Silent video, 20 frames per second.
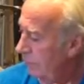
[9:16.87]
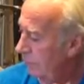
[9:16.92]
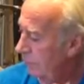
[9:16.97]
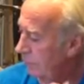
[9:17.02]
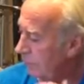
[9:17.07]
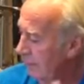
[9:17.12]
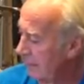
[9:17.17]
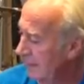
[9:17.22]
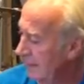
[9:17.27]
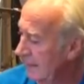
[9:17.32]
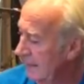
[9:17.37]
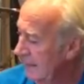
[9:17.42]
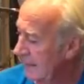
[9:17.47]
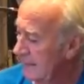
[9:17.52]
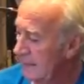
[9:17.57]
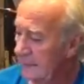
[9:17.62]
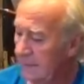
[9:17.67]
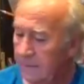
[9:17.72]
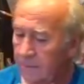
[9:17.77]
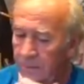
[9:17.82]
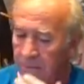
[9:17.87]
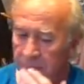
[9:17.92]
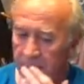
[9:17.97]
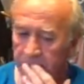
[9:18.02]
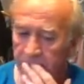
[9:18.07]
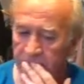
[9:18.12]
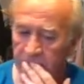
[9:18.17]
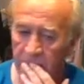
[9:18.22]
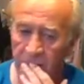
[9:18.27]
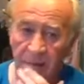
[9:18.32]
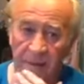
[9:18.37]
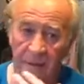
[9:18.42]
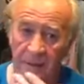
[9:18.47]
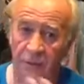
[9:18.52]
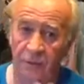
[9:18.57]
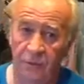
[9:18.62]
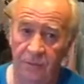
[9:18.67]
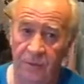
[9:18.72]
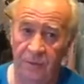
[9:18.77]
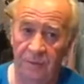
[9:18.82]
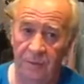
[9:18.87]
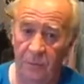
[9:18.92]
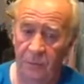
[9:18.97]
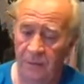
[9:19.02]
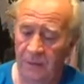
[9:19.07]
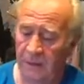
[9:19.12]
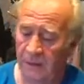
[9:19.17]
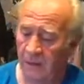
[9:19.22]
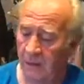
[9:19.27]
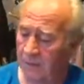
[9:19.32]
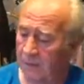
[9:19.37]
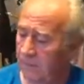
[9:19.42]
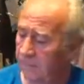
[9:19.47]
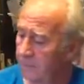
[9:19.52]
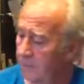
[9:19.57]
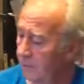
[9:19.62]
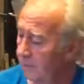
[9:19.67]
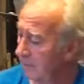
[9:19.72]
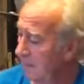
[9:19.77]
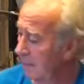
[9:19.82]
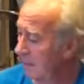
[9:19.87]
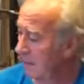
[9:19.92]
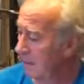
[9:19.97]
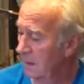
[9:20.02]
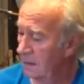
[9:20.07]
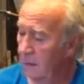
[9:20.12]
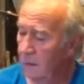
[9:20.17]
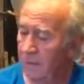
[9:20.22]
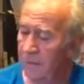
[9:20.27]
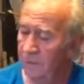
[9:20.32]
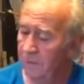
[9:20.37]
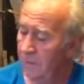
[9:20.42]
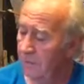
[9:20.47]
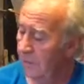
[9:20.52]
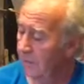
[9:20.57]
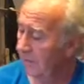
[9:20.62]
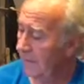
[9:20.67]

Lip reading: recognised it and I could remember where I cut it from a